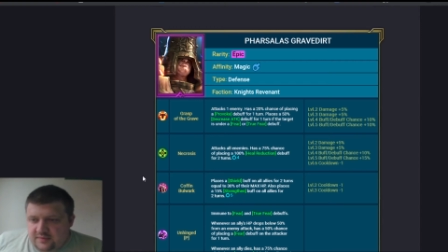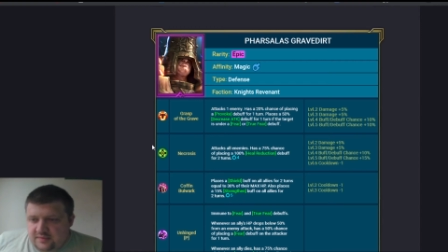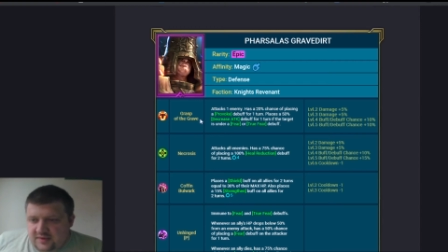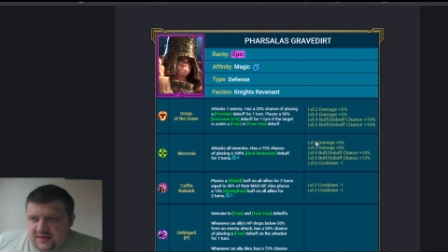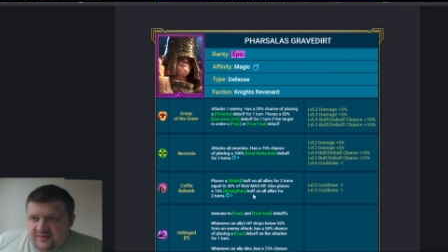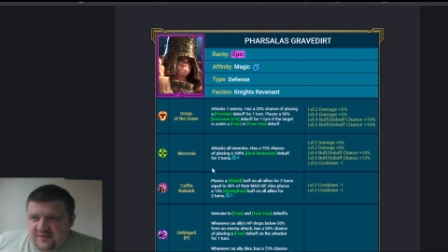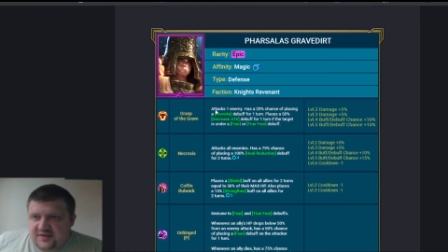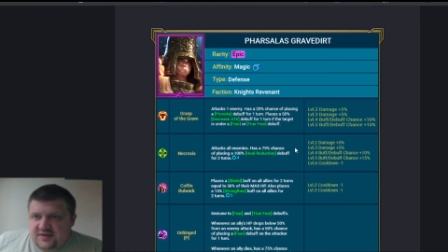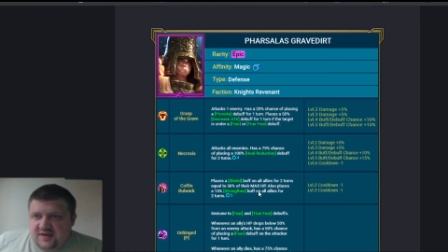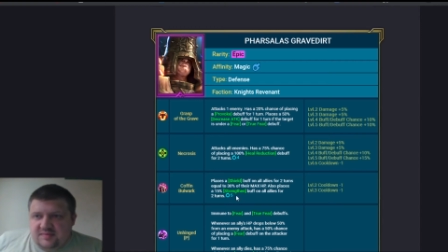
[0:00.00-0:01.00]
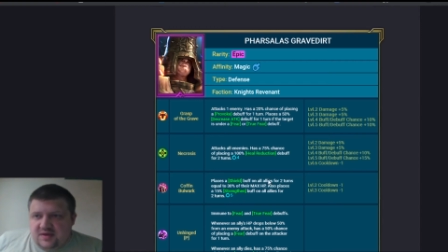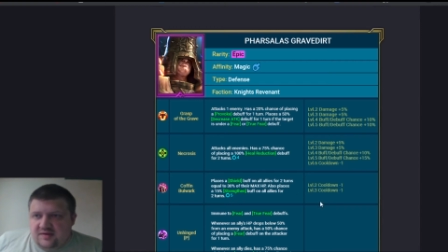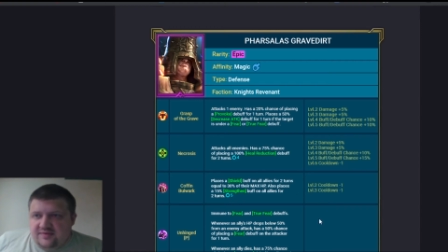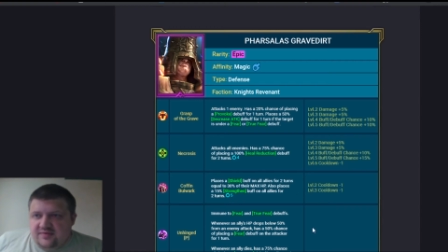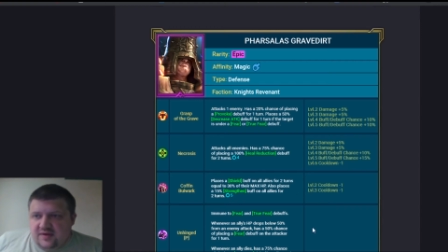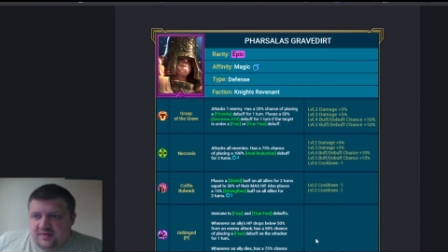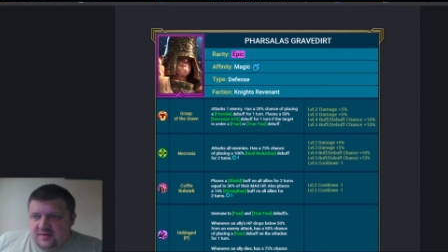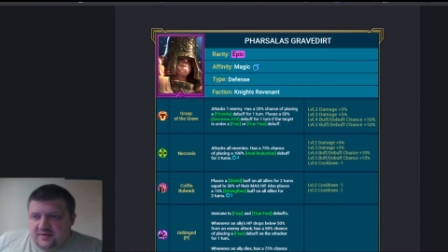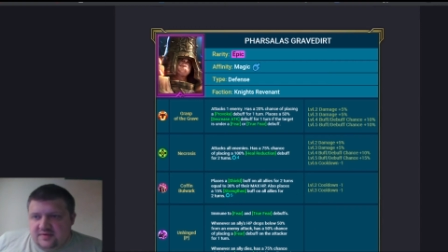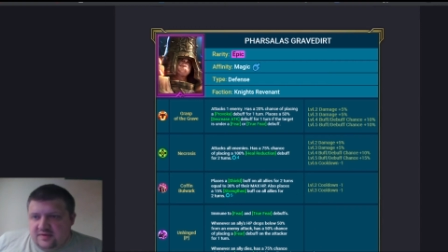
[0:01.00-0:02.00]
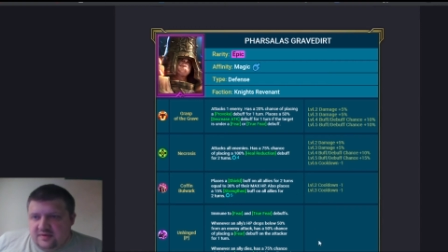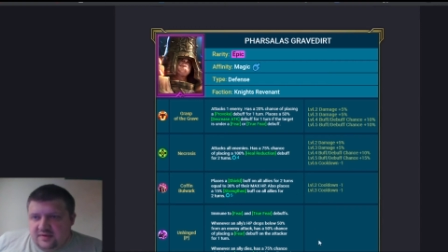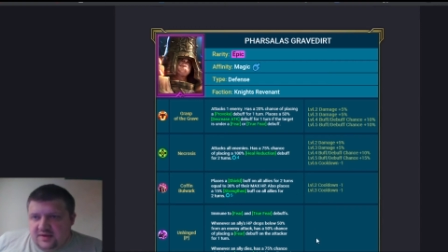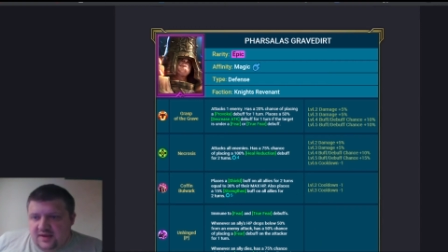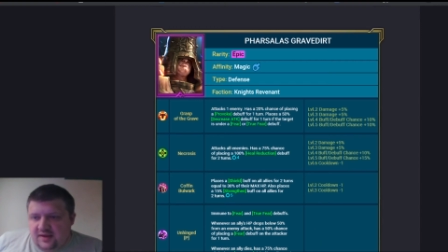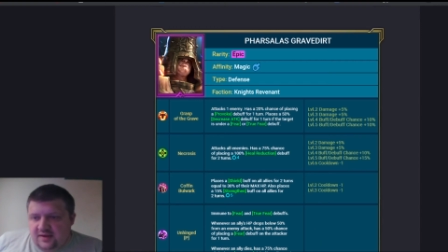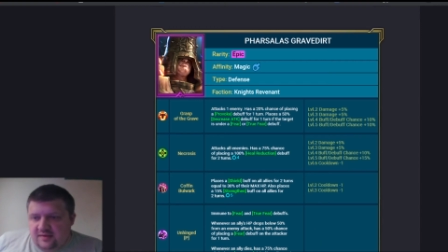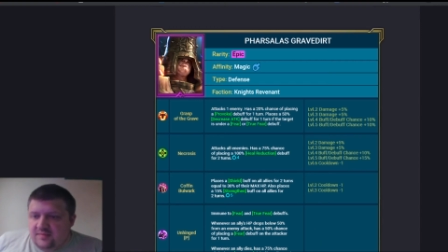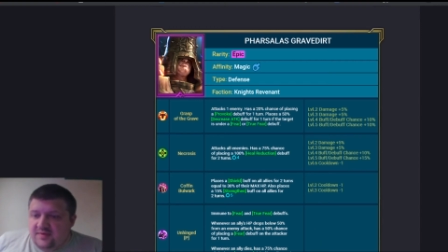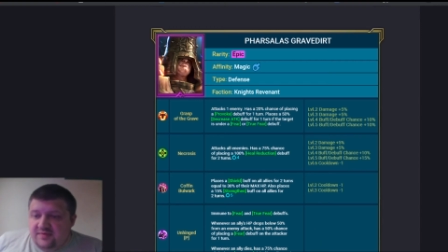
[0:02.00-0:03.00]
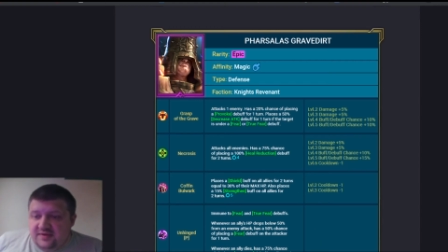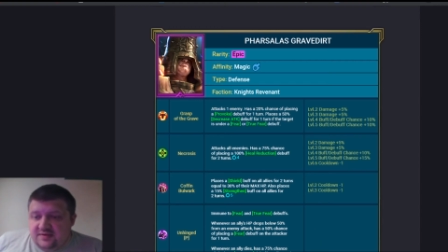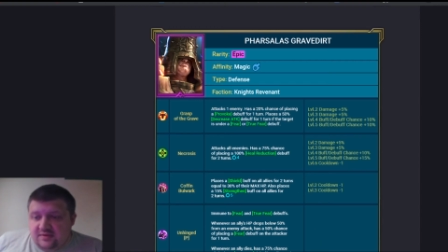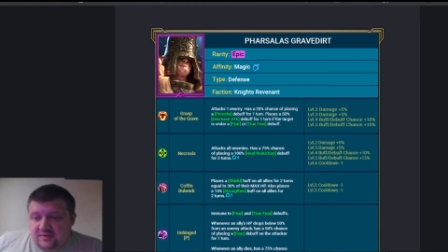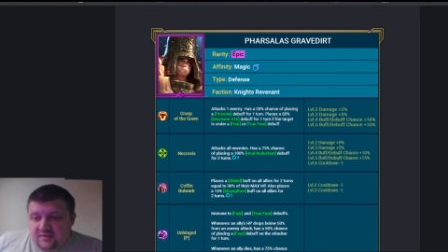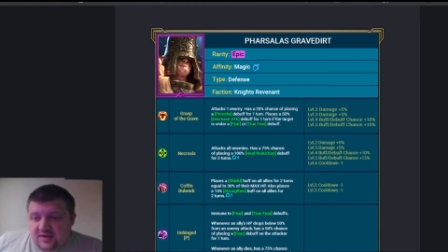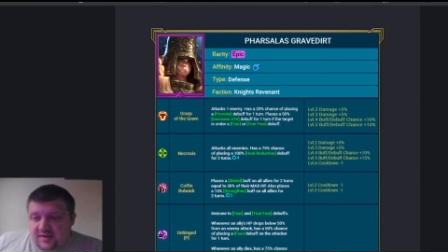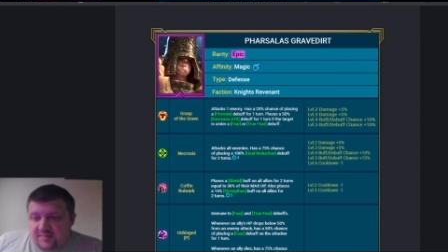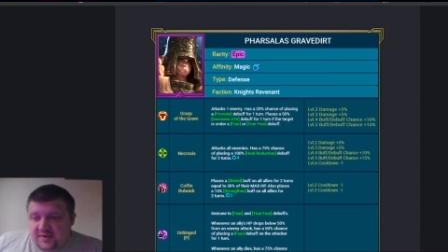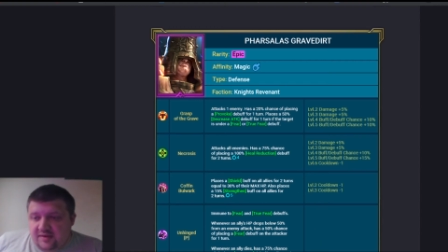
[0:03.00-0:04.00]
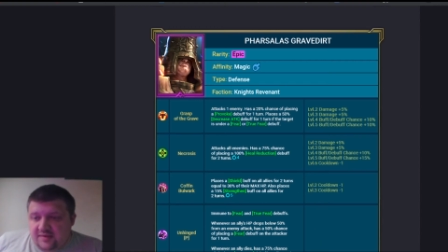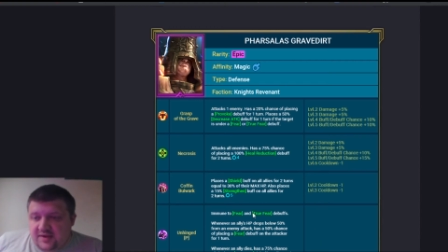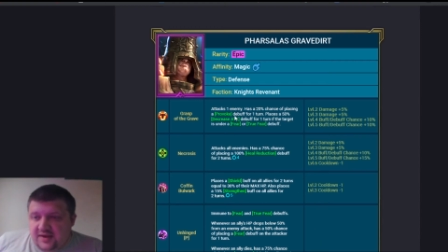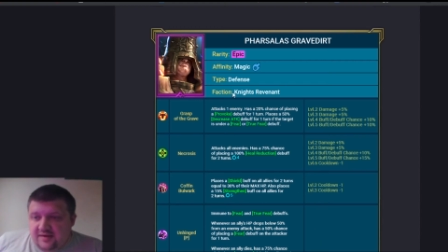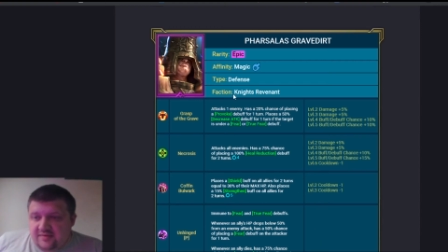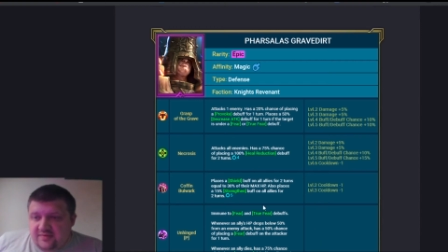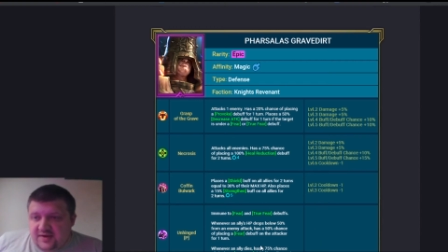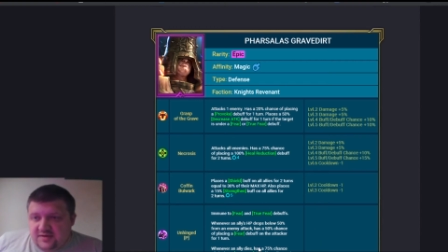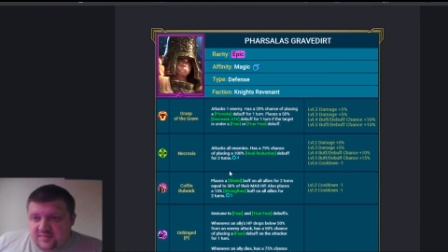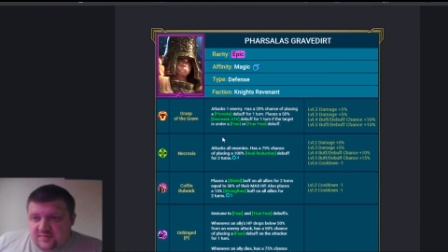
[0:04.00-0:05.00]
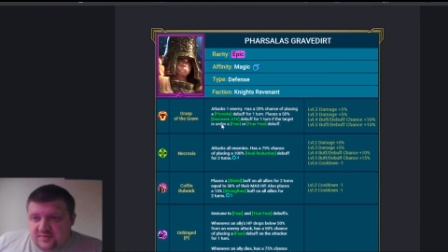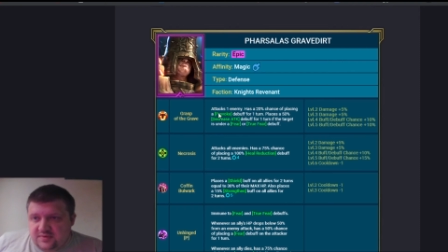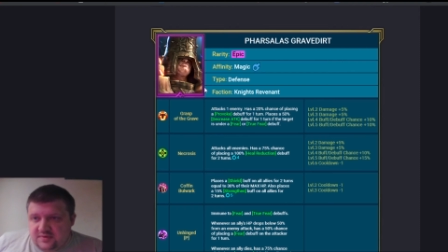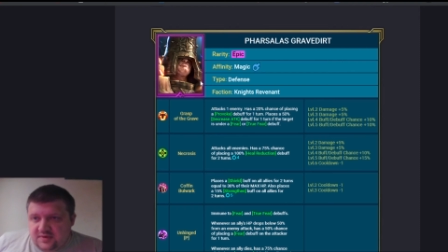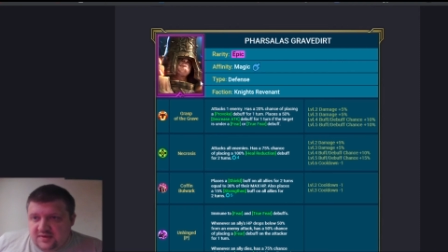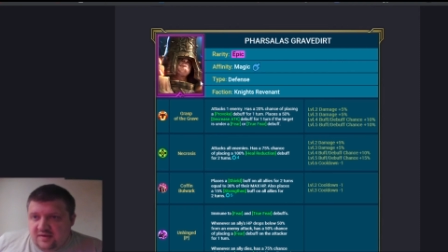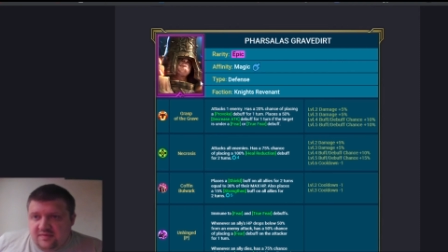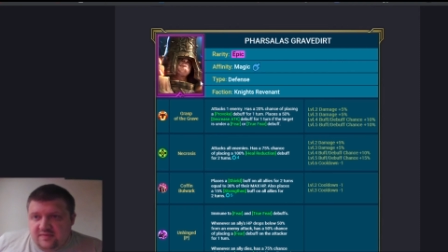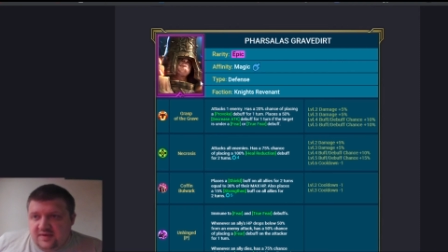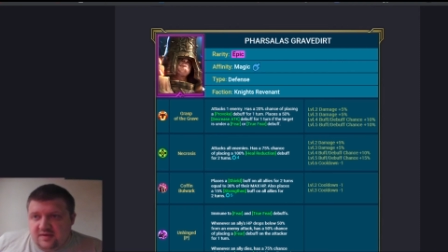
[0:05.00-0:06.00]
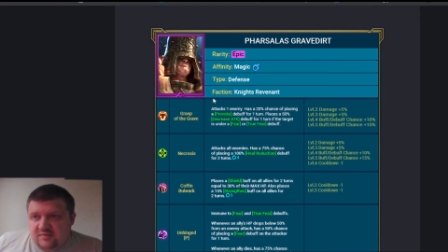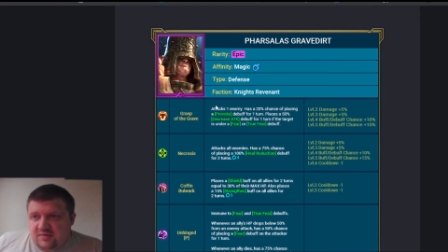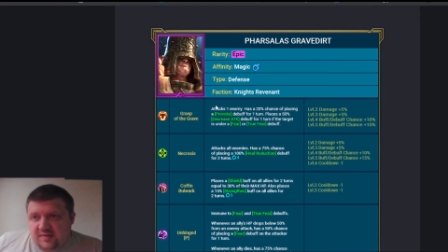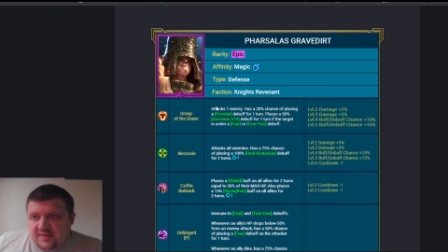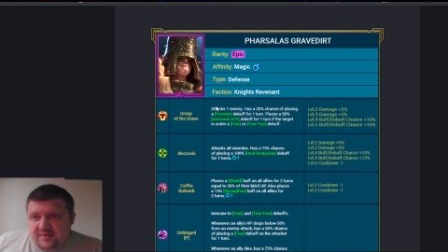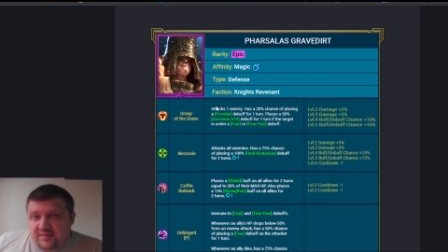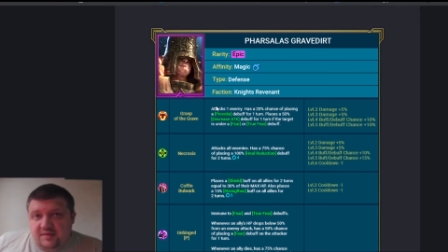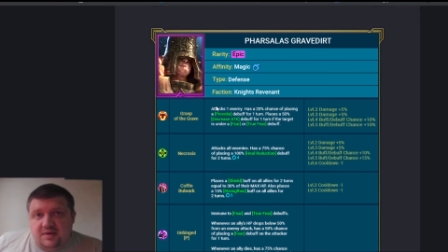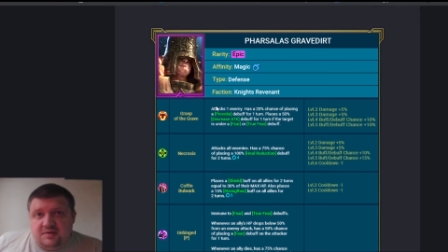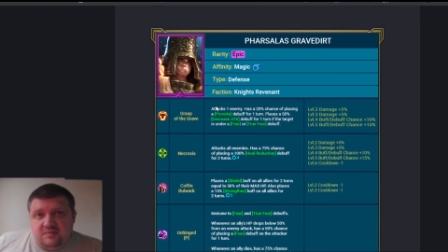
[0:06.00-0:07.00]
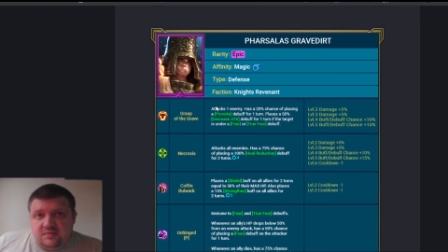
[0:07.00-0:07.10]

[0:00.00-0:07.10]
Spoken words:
He seems unfocused. Again, with this aura, he'd be okay in faction wars. I don't think I'd run him in 21.